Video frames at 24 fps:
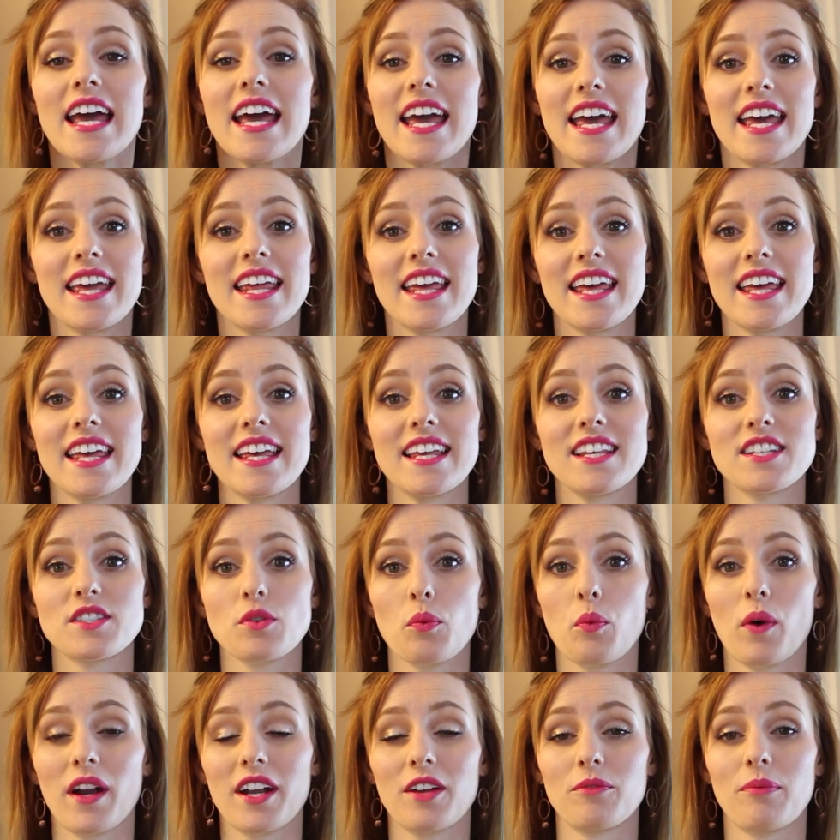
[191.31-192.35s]
It
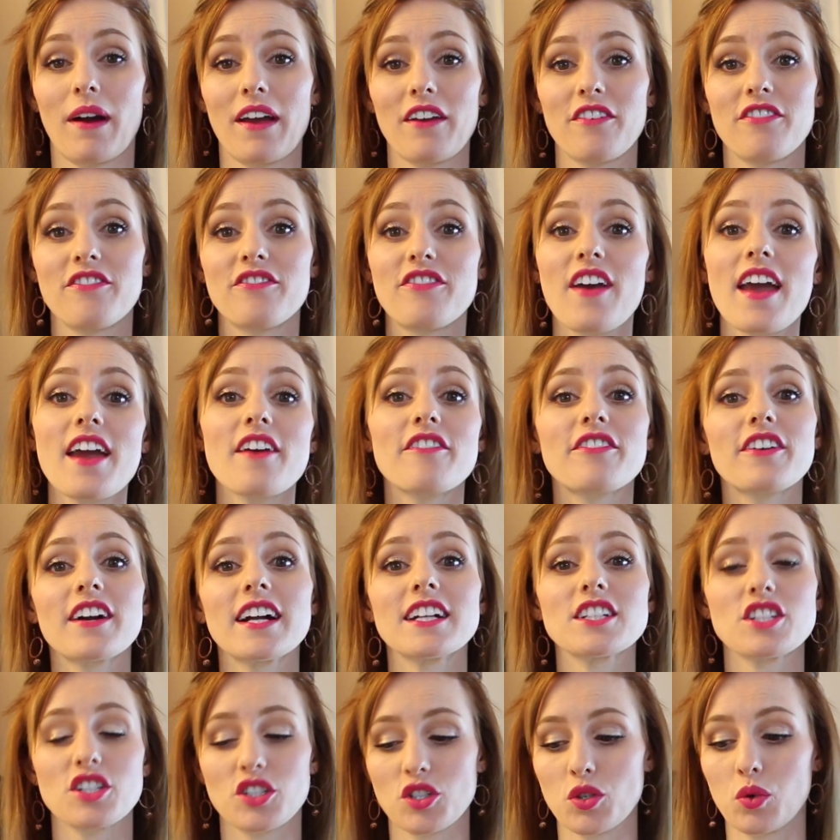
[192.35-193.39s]
is one of my
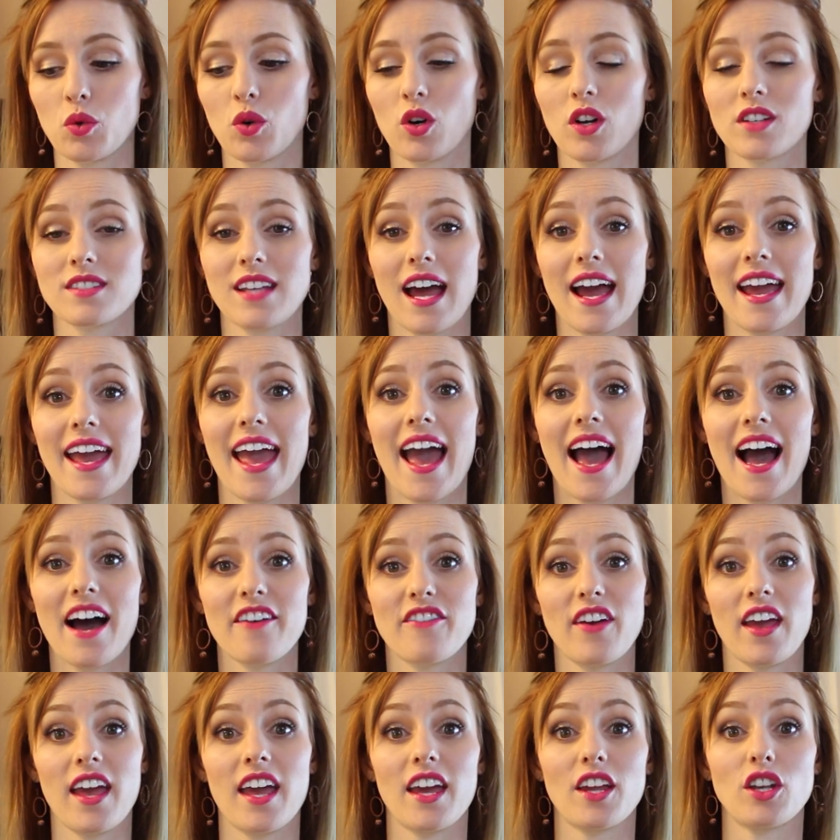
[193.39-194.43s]
favorite tools. I
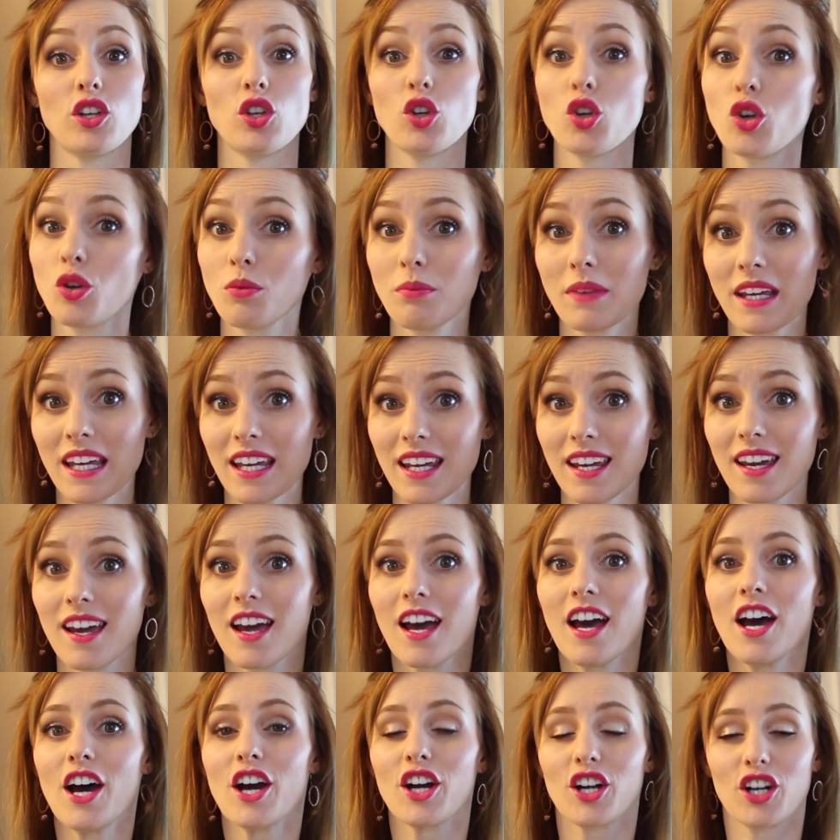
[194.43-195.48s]
have a NuMe
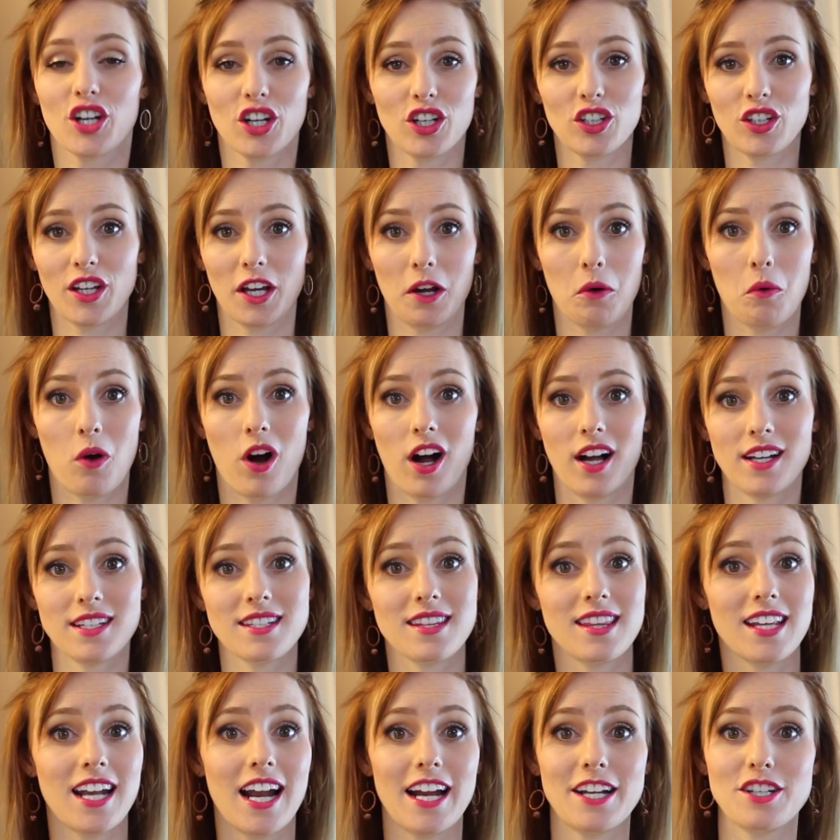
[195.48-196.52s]
curling
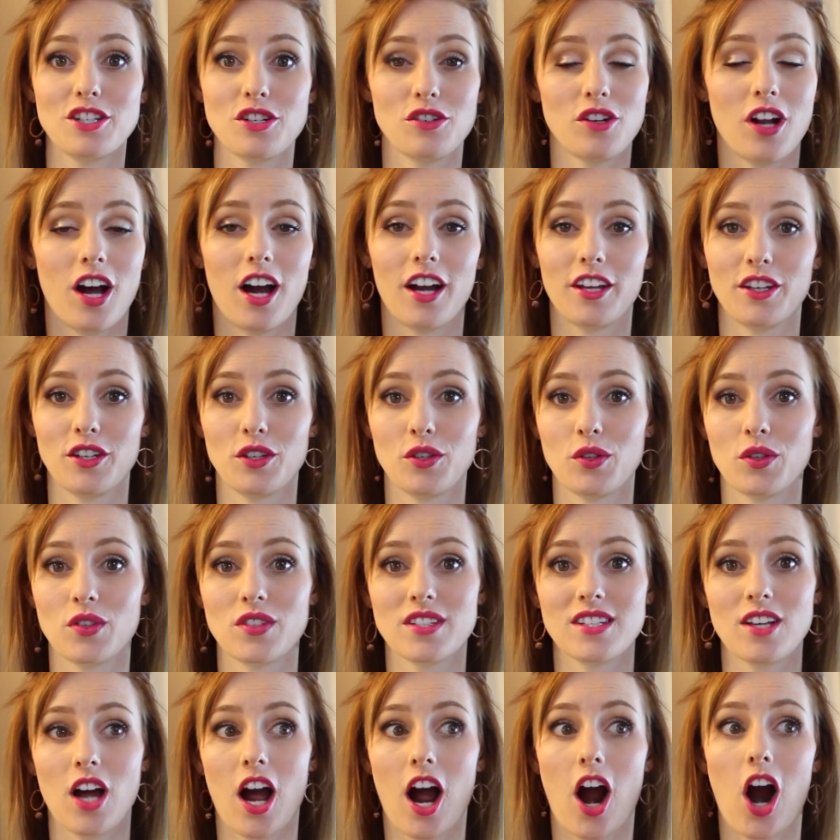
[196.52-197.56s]
wand that I do not
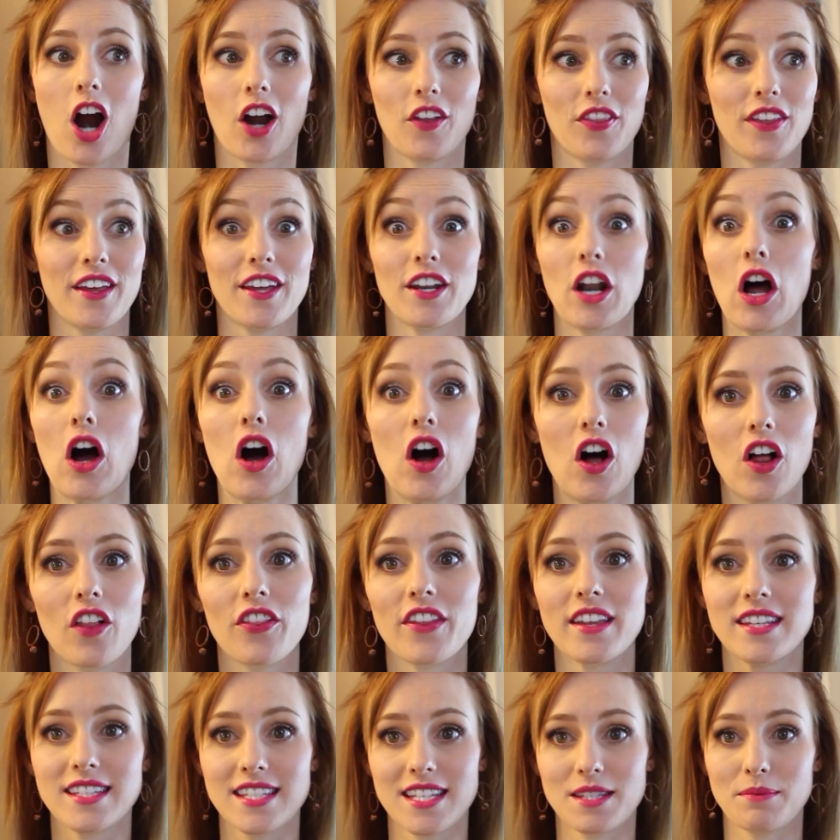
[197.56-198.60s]
use hardly at all.
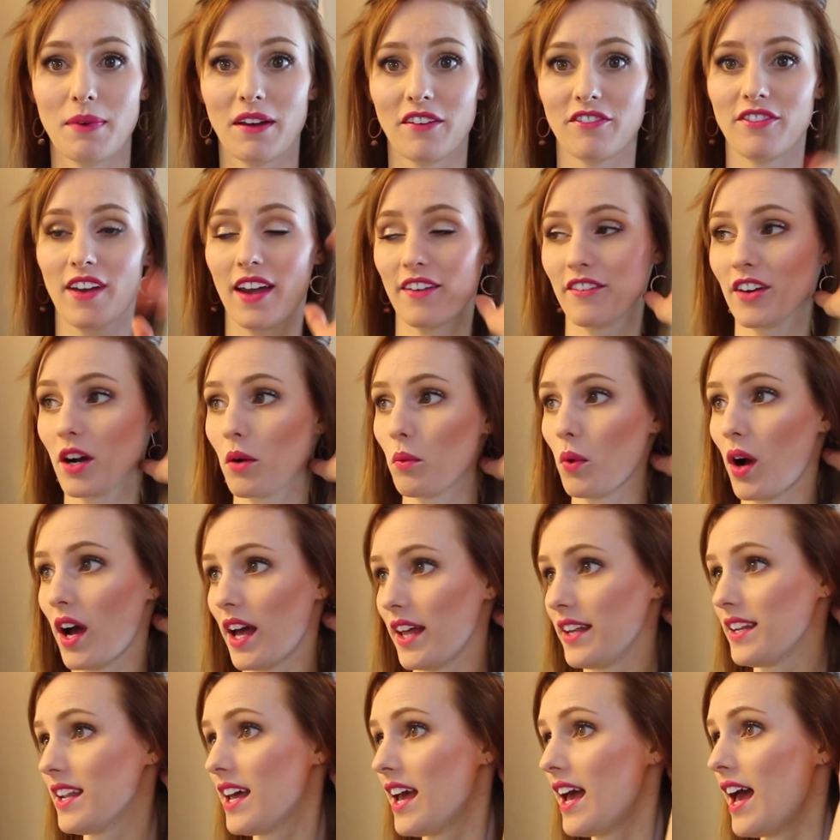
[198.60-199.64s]
This is my favorite
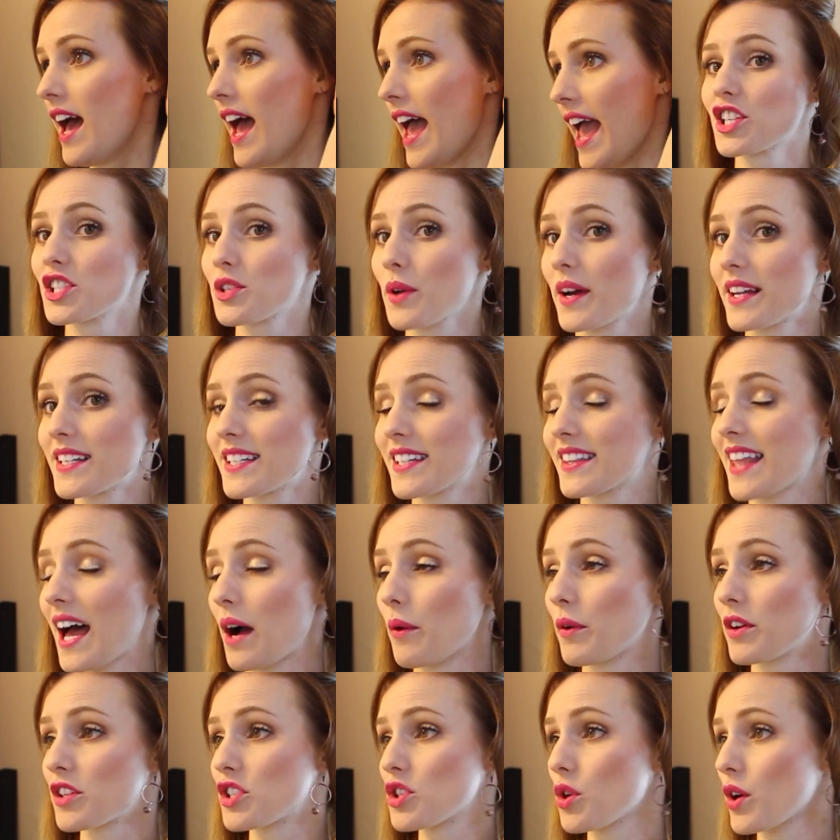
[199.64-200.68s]
one. So I did
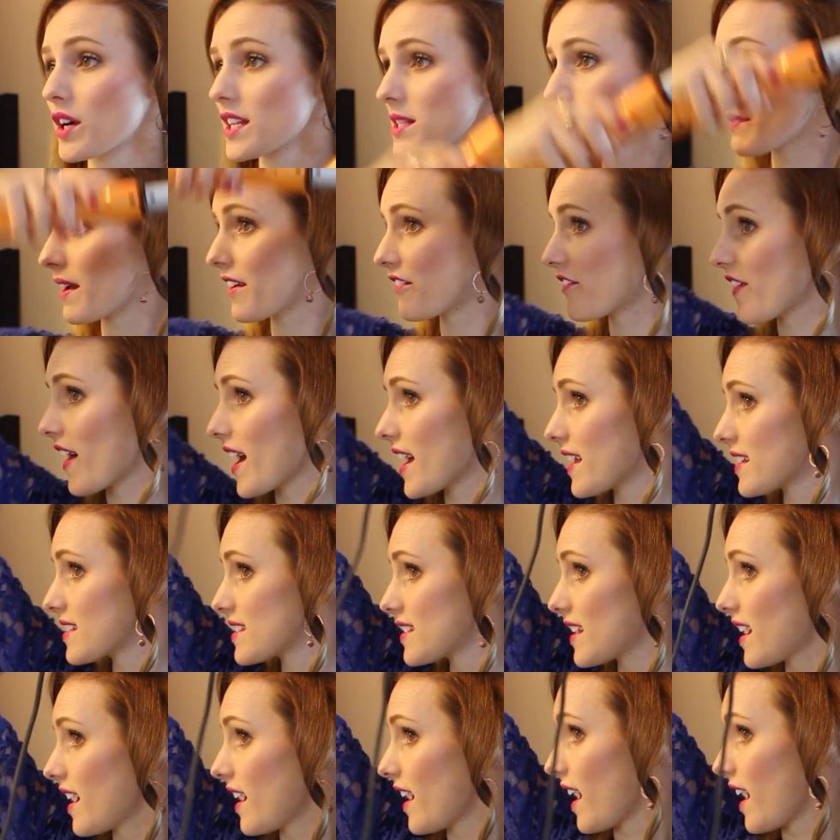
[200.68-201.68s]
that one towards my face.